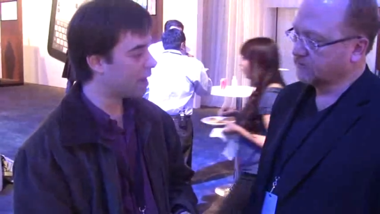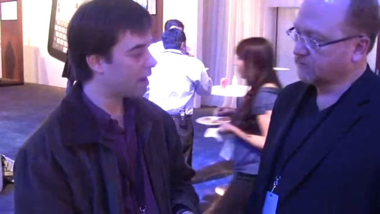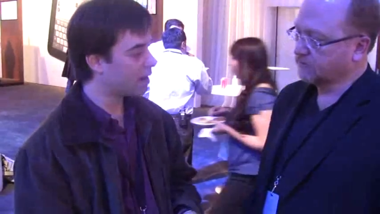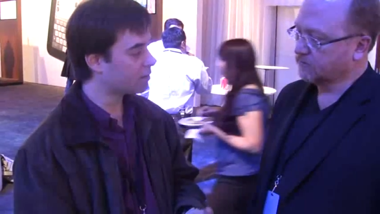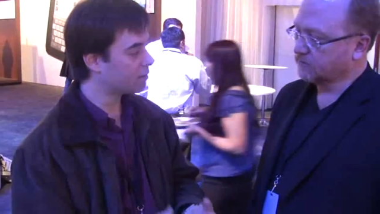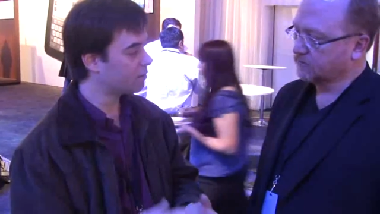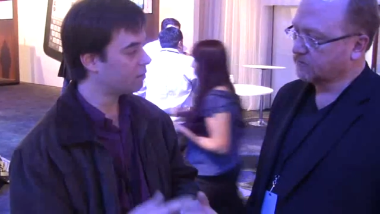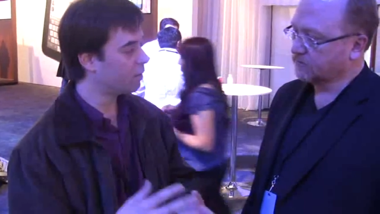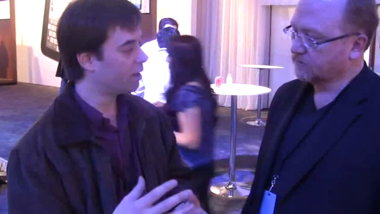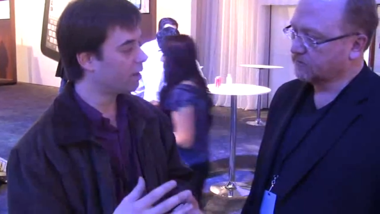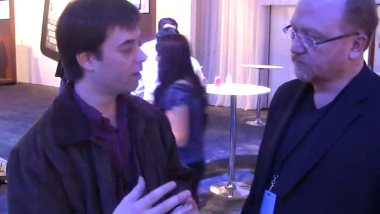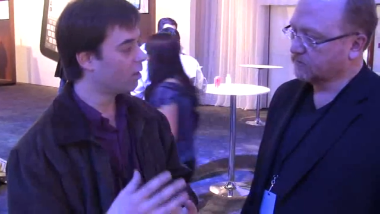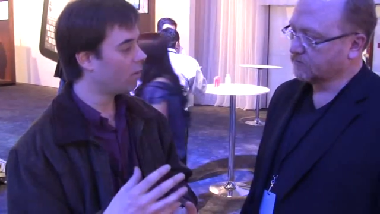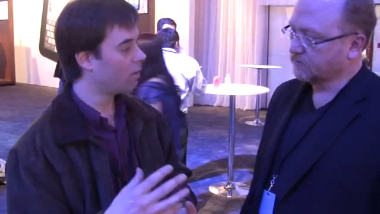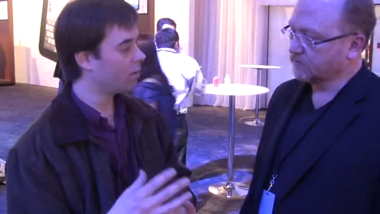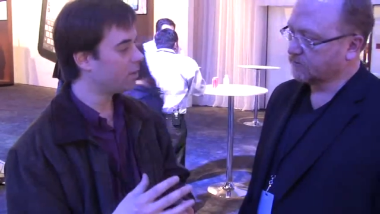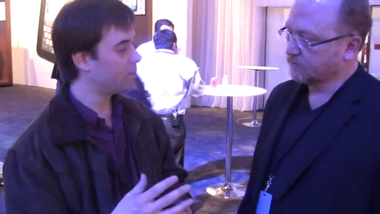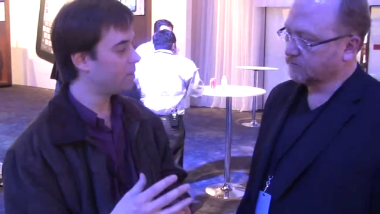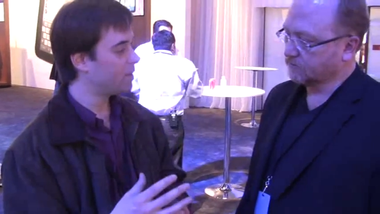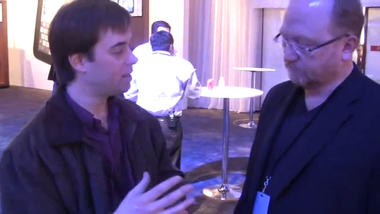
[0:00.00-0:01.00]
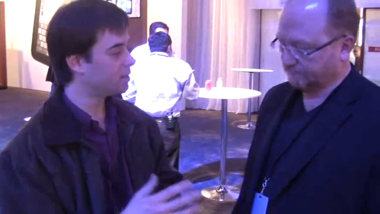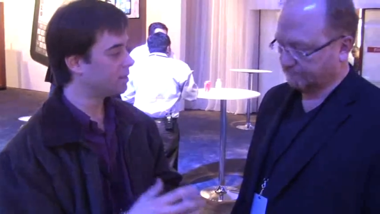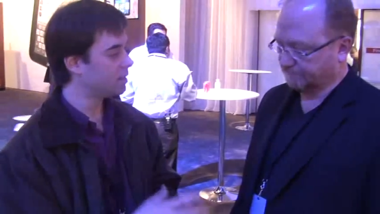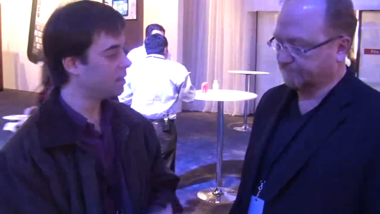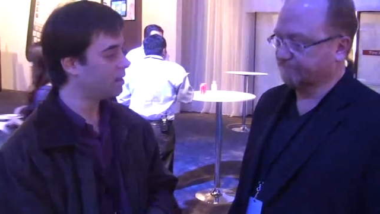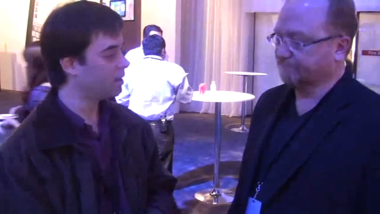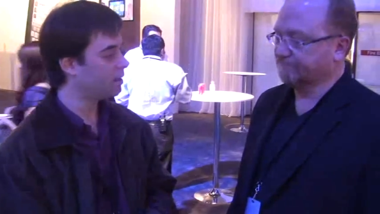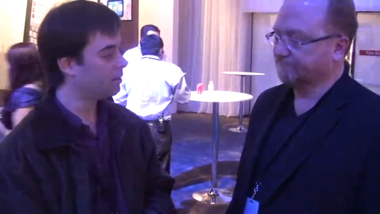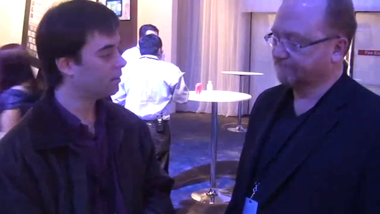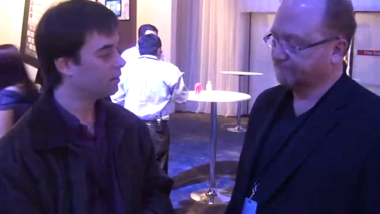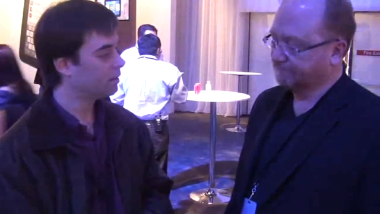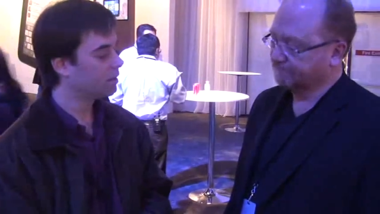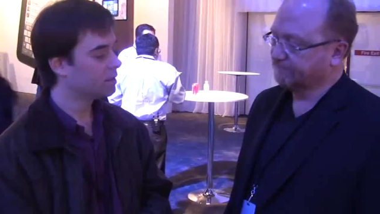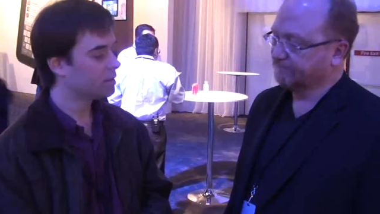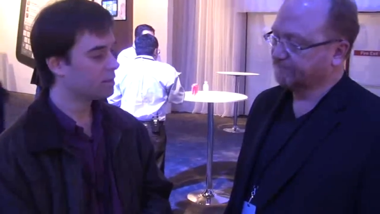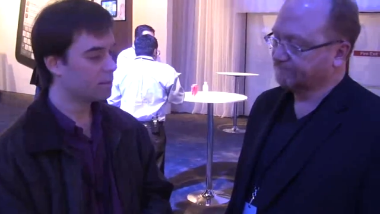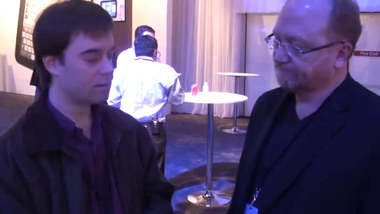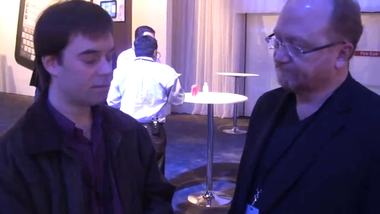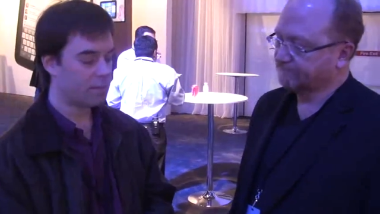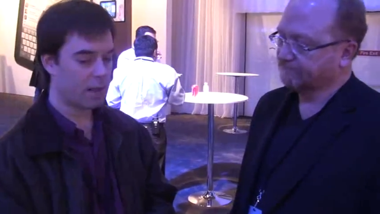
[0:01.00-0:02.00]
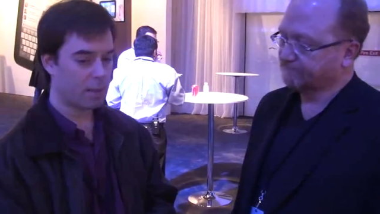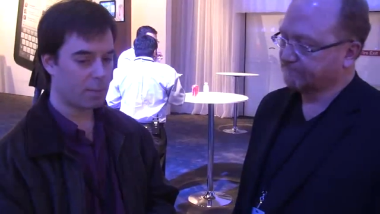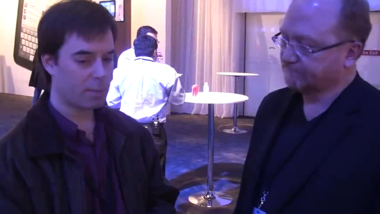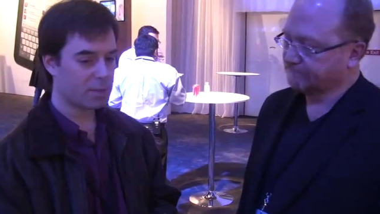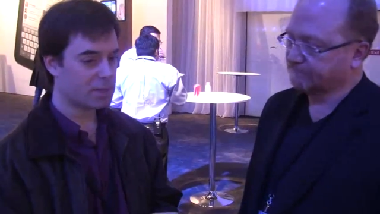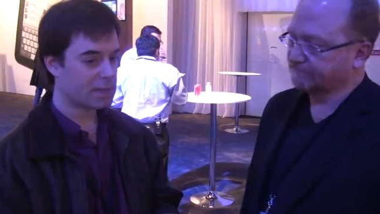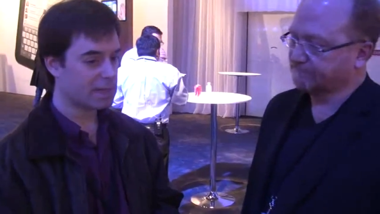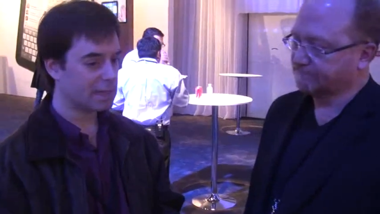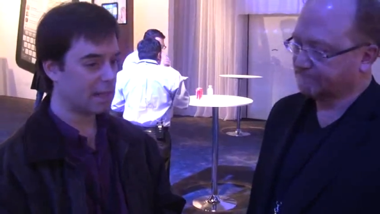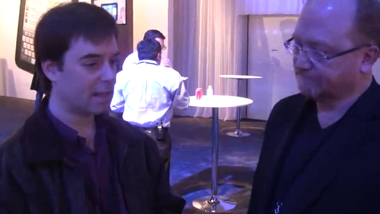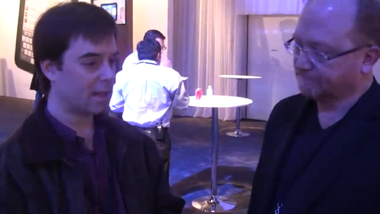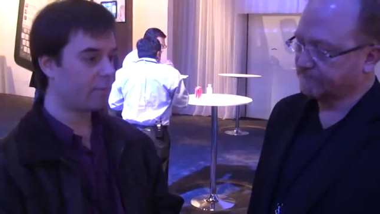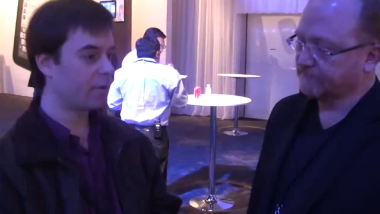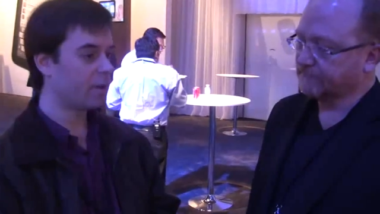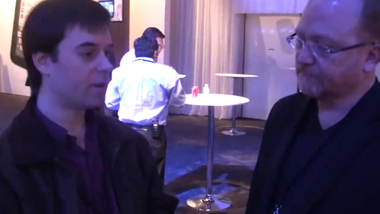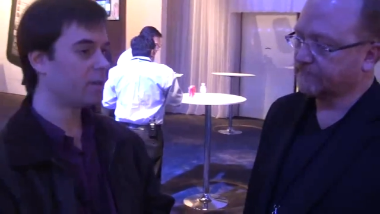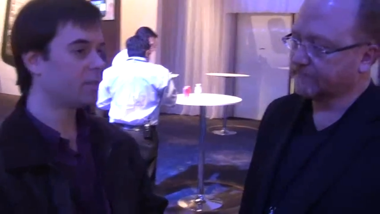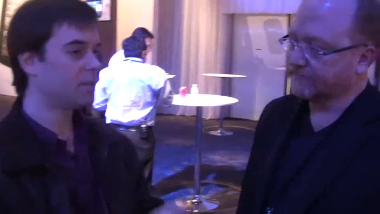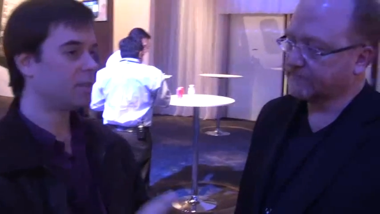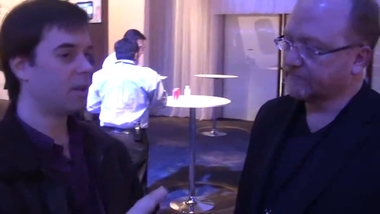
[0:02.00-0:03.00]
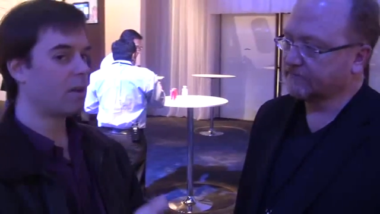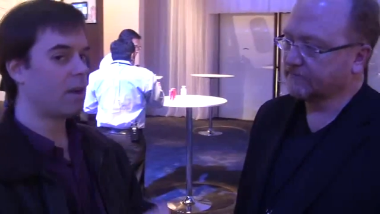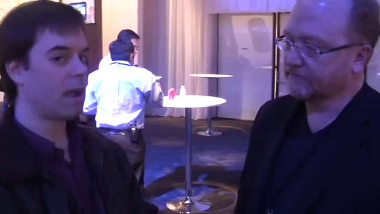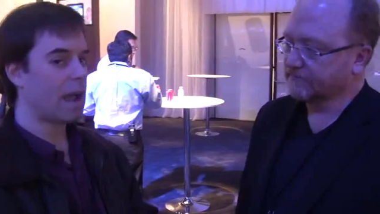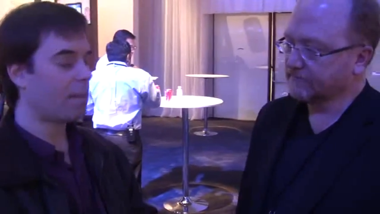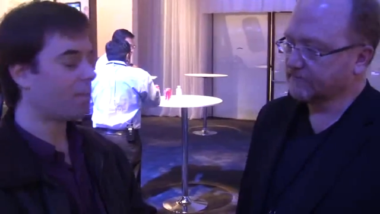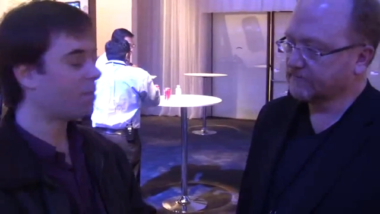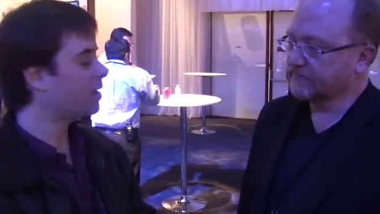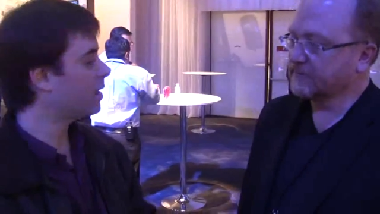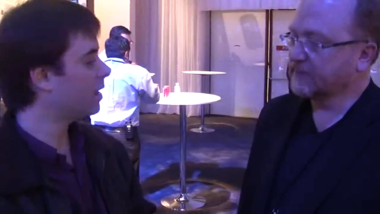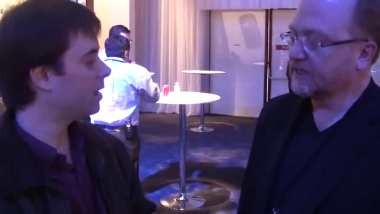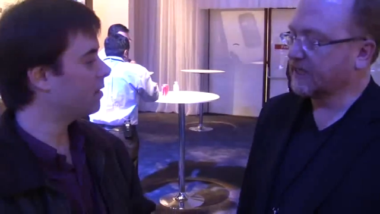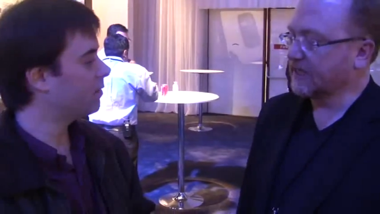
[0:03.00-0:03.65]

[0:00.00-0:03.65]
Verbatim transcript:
Speaker 1: actually running on the PC. Mm -hmm. So developers can leverage their app that they